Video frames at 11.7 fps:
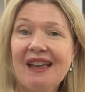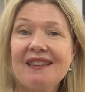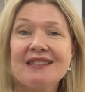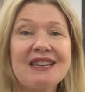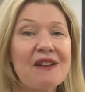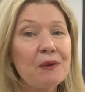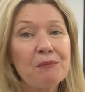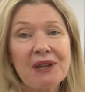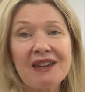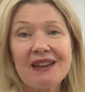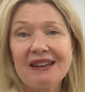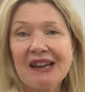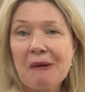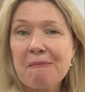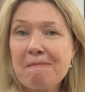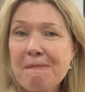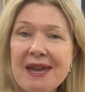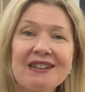There's never been a
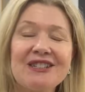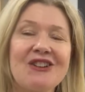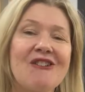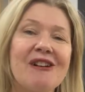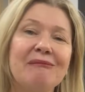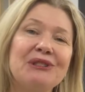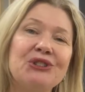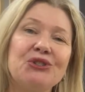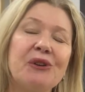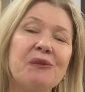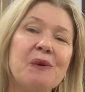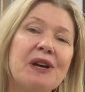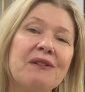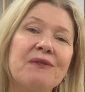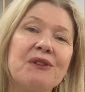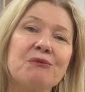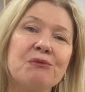better time to join one of the